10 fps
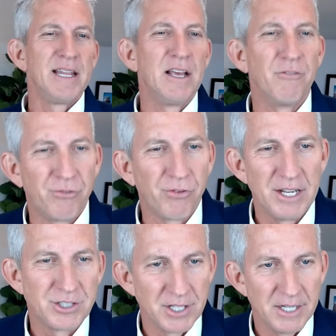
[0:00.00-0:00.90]
the
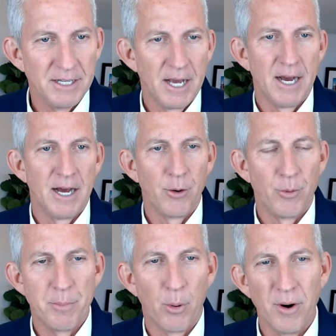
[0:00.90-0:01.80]
inflation
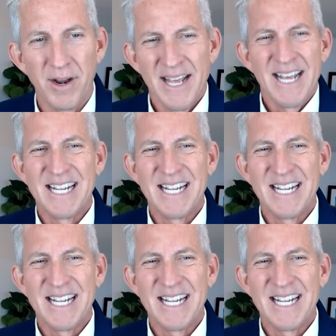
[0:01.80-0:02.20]
report,